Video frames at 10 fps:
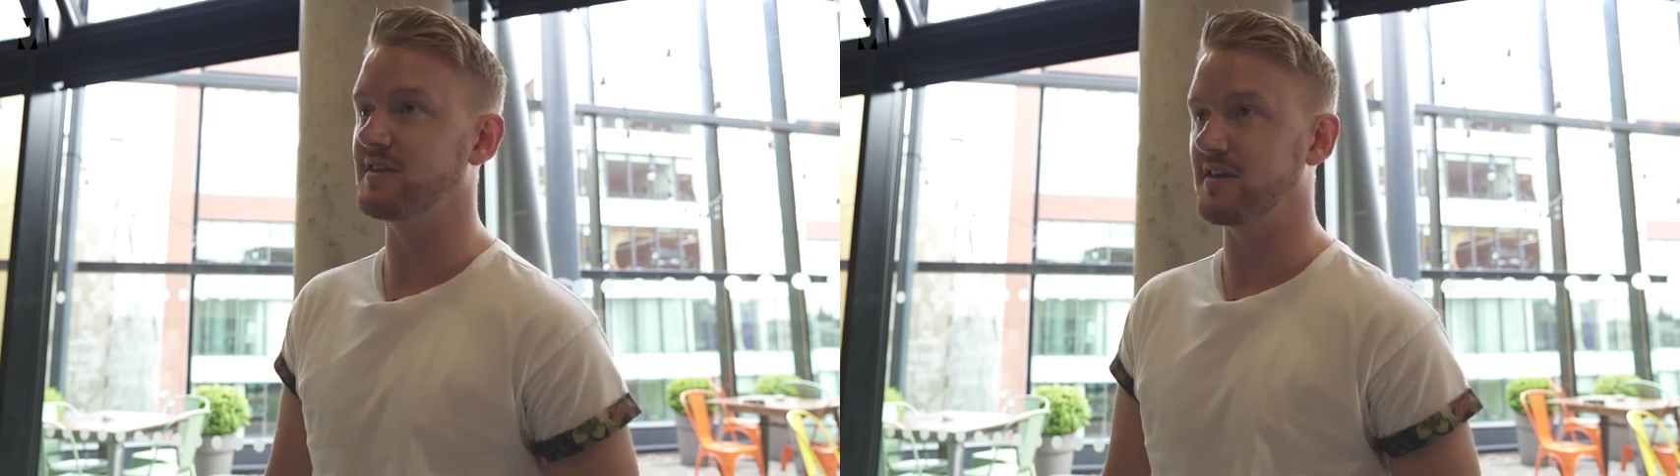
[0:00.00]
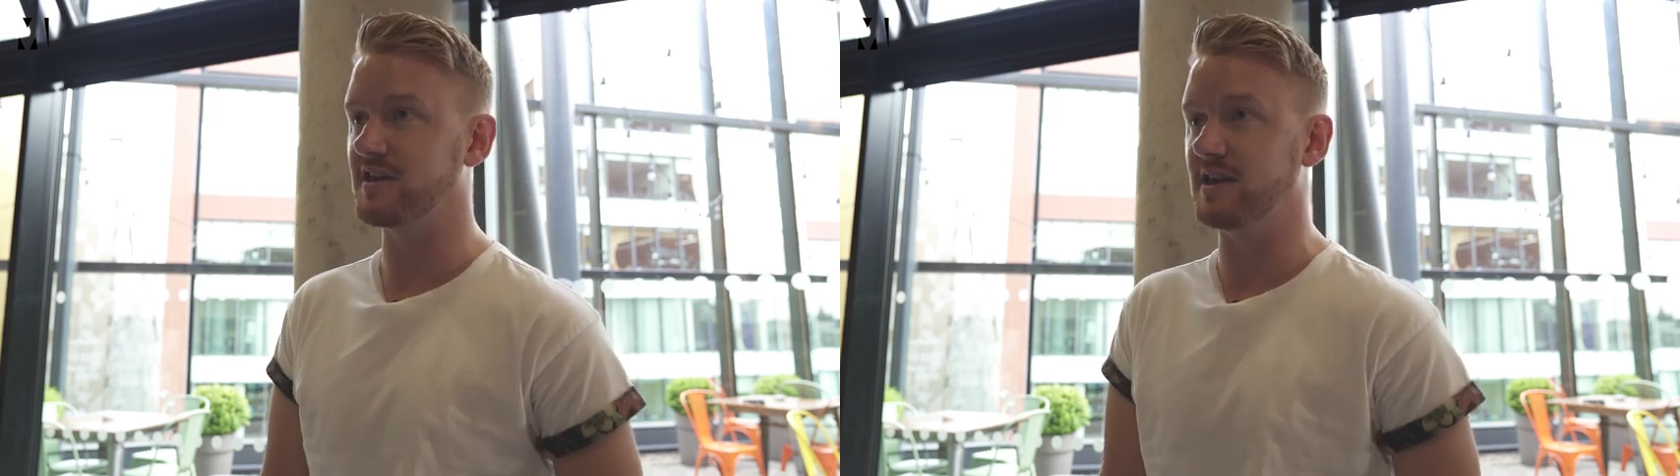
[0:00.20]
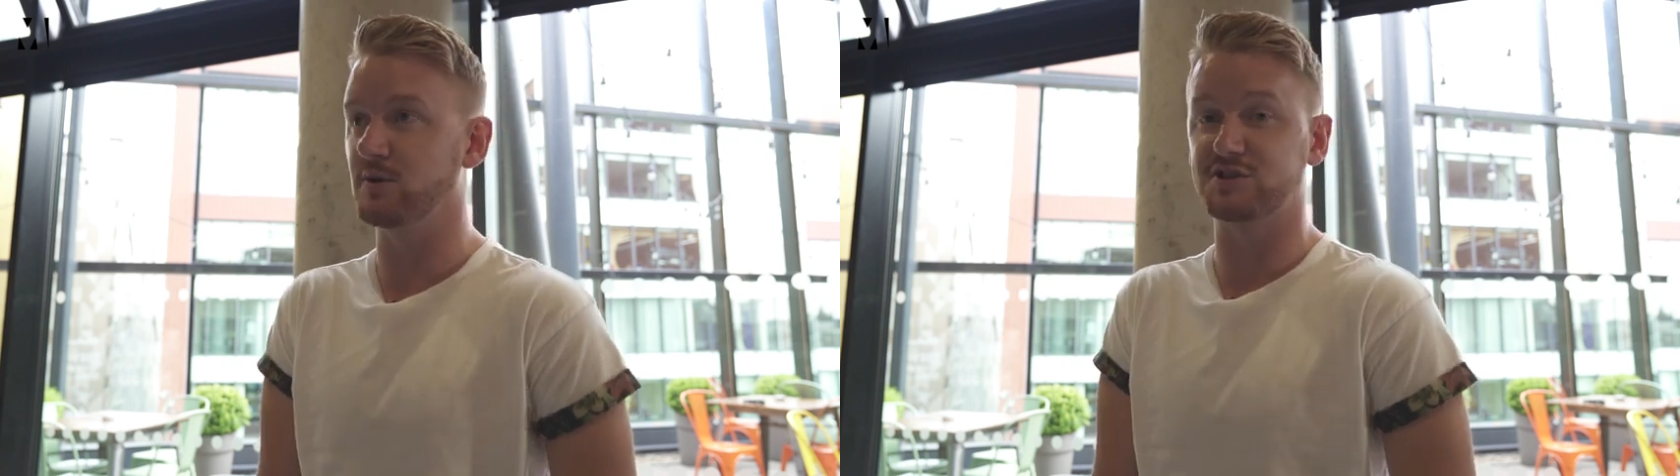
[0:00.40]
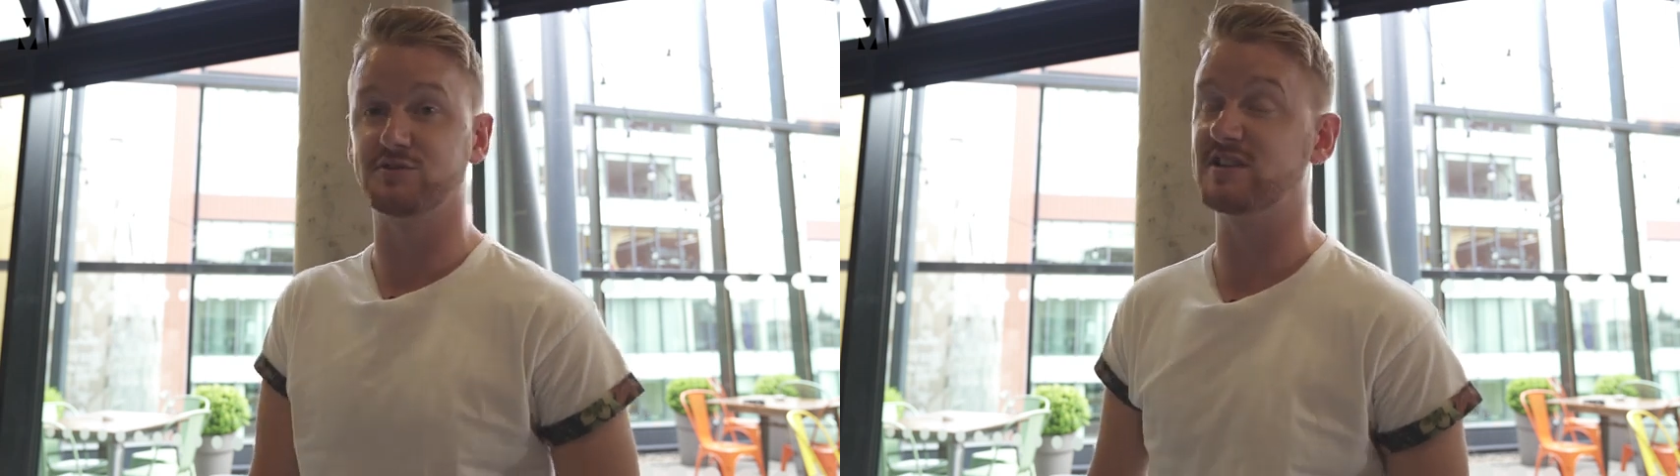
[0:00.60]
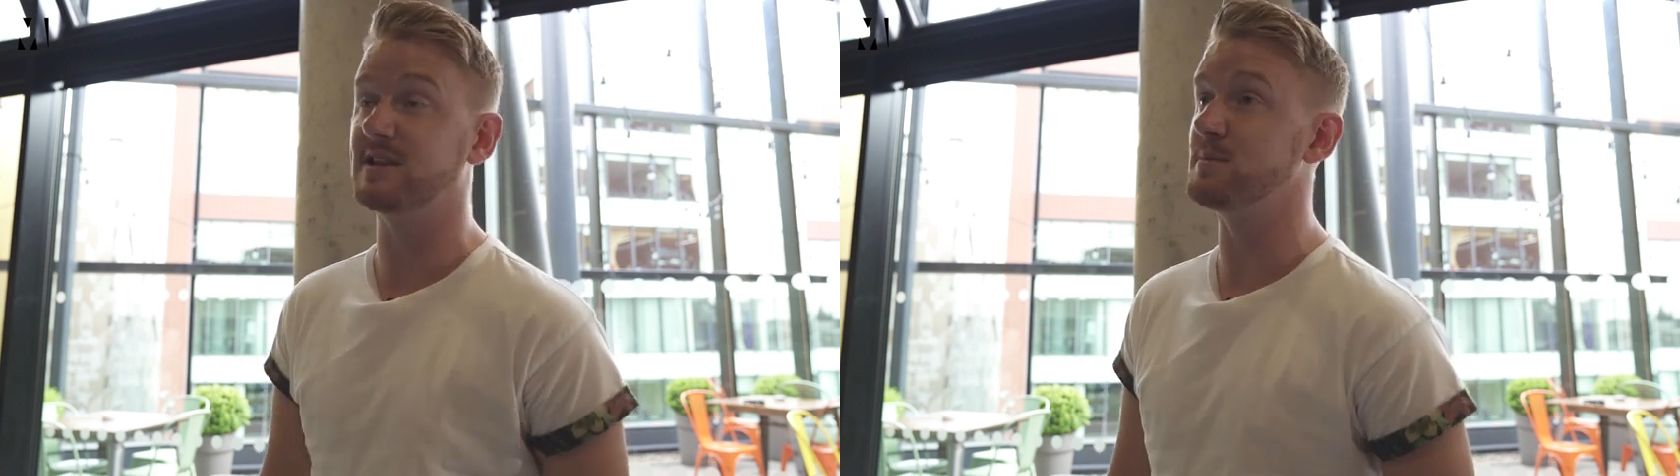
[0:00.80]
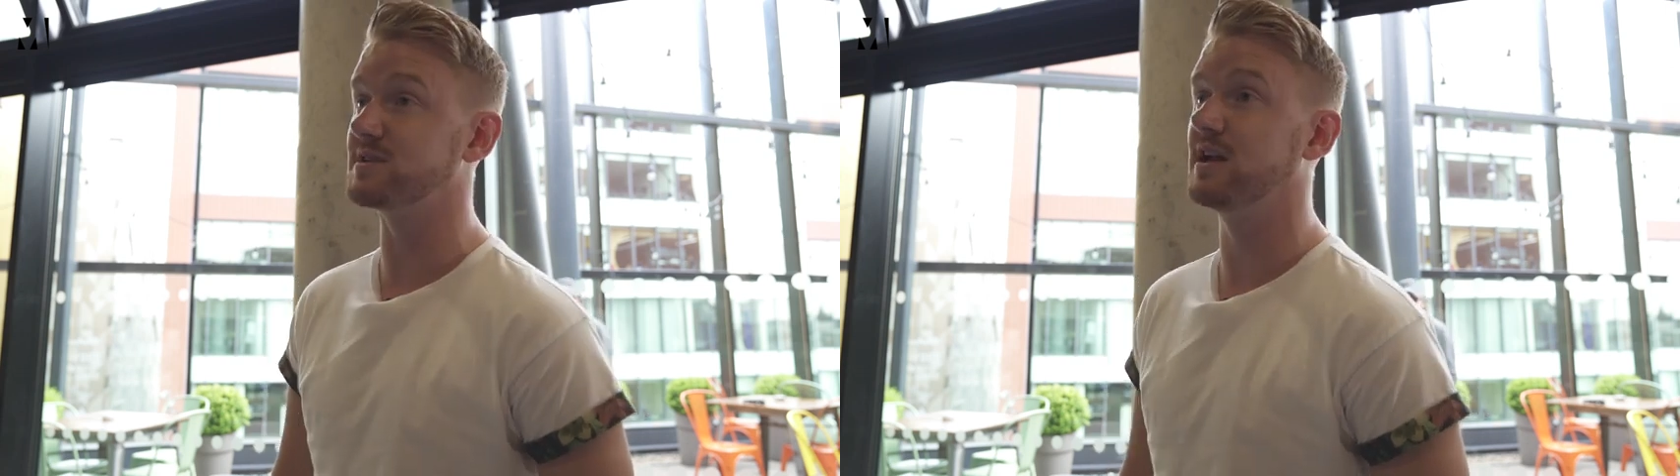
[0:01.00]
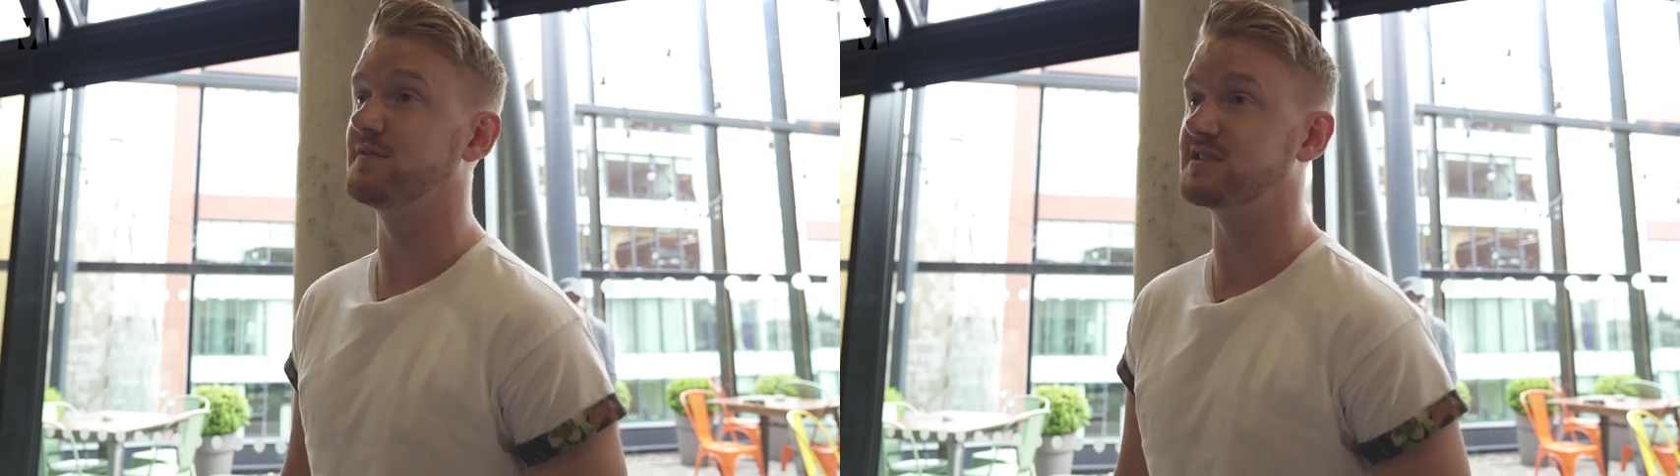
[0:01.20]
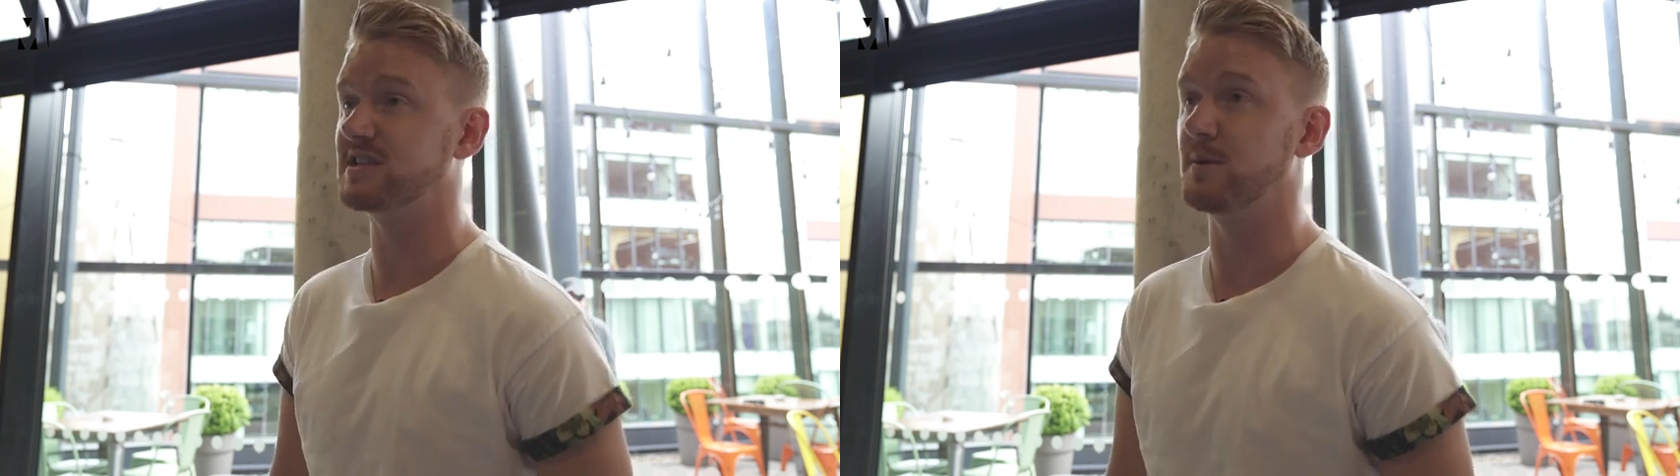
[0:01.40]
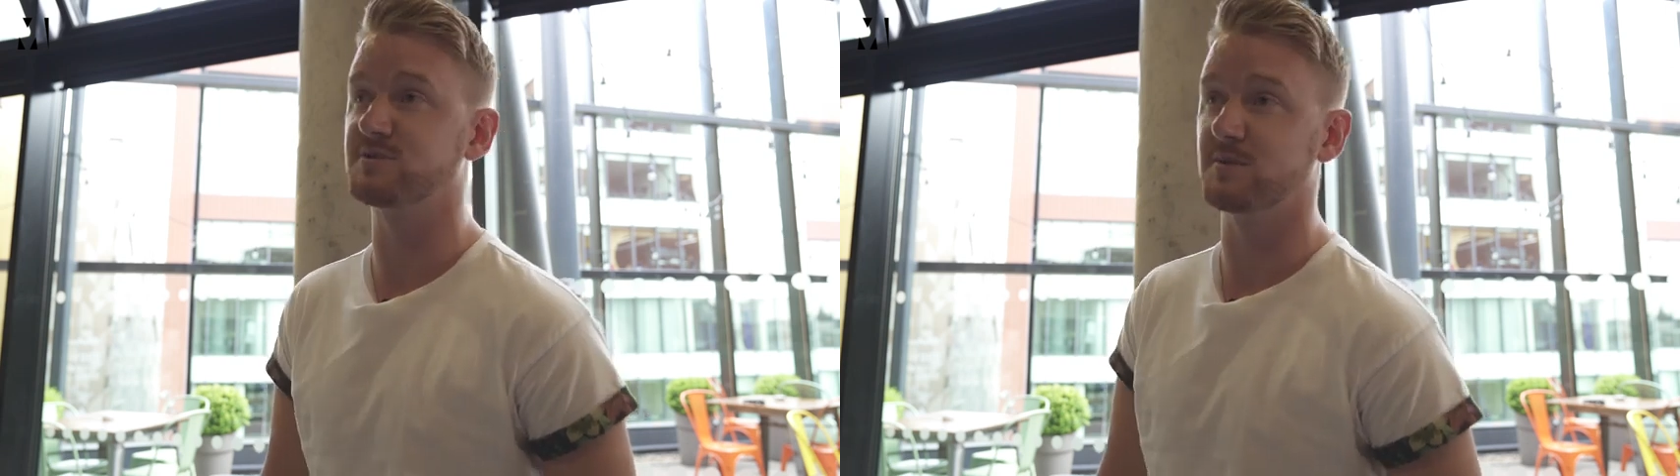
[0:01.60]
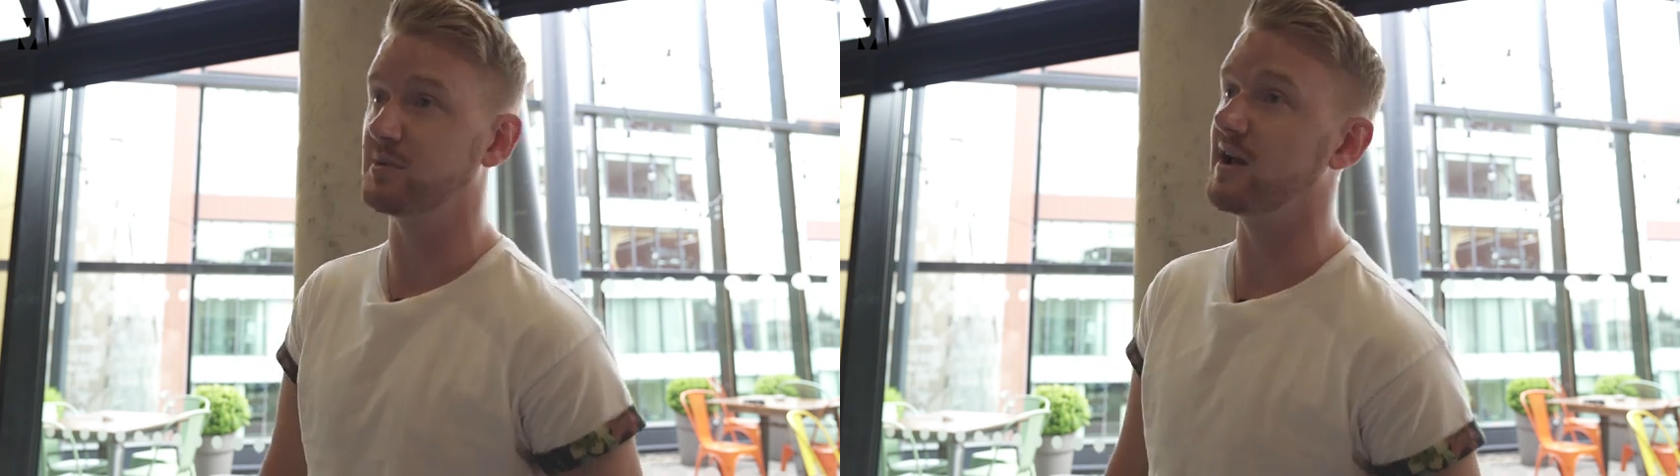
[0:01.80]
th I think he wants to redeem himself and step up
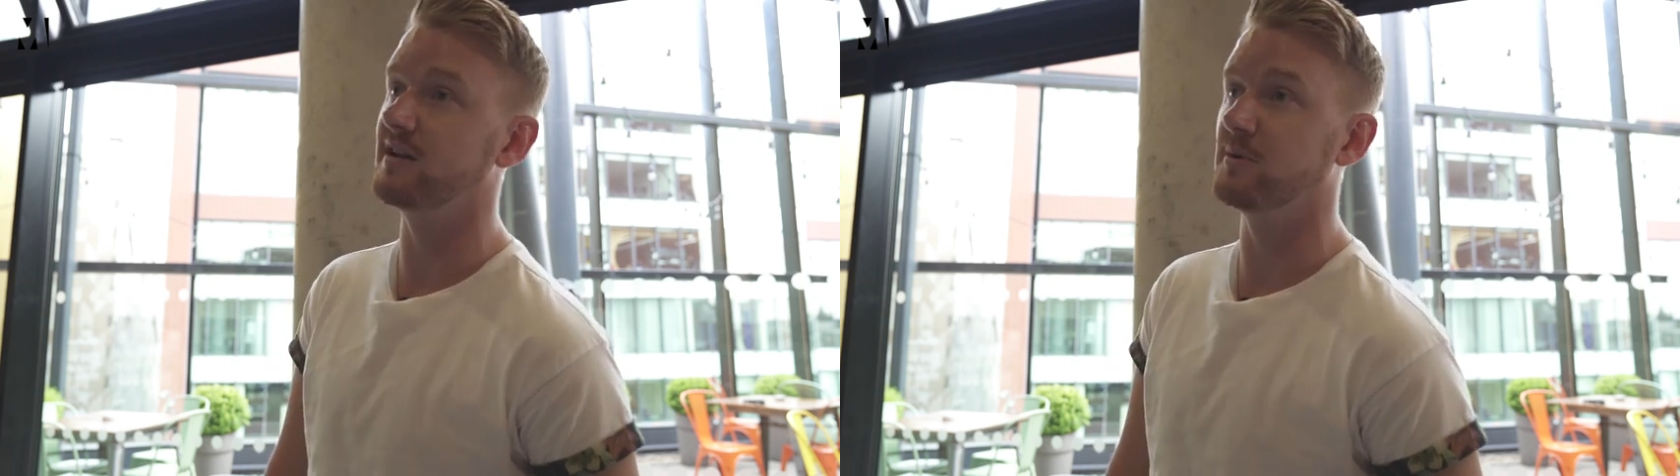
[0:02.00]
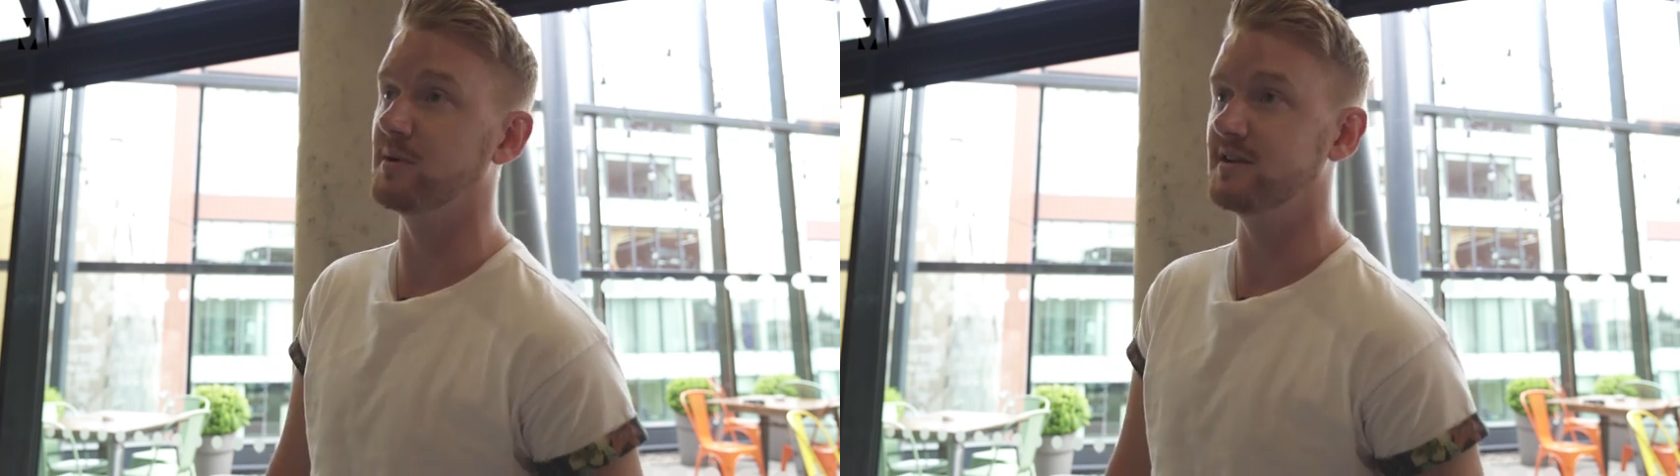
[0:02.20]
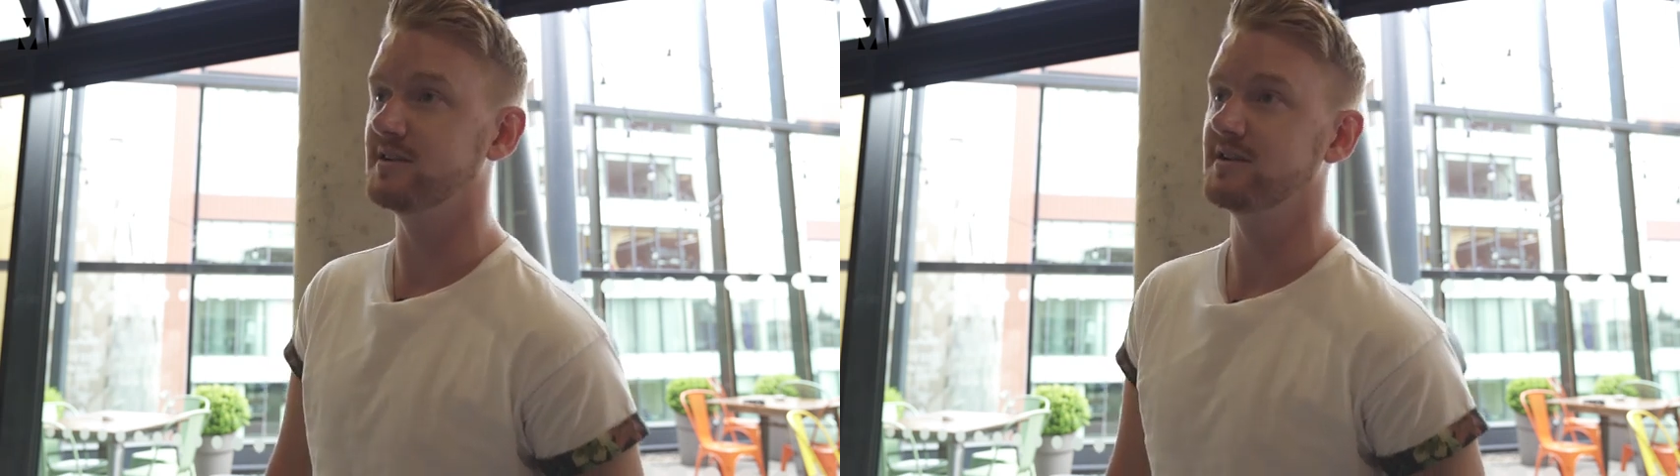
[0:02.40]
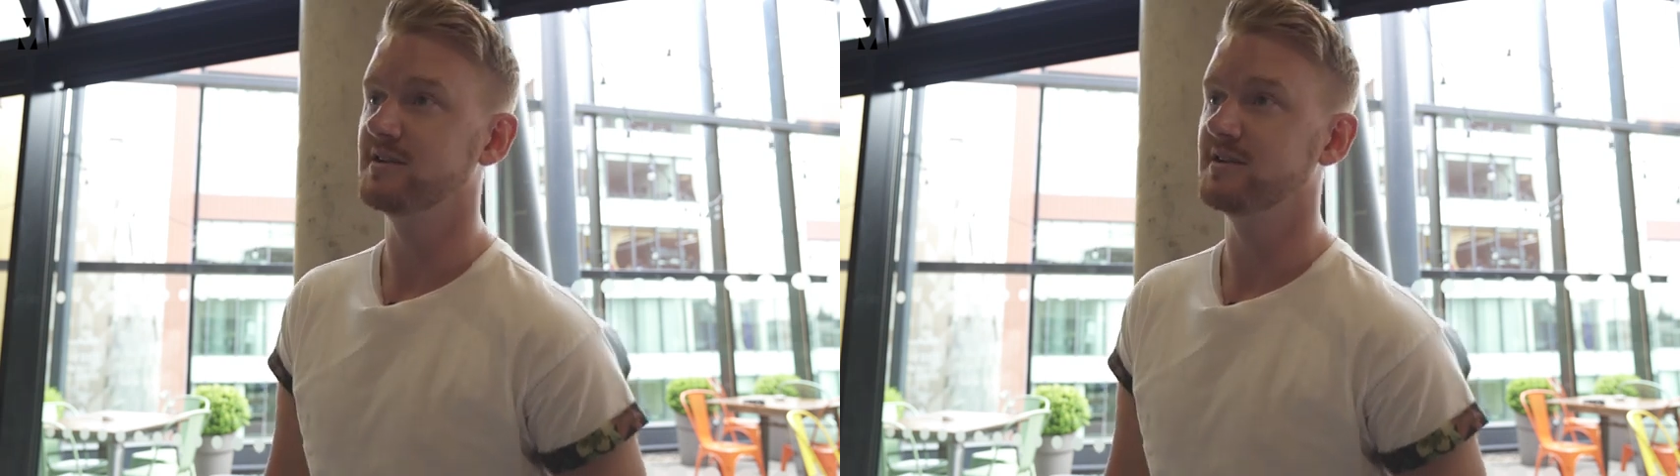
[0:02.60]
to the plate a little bit.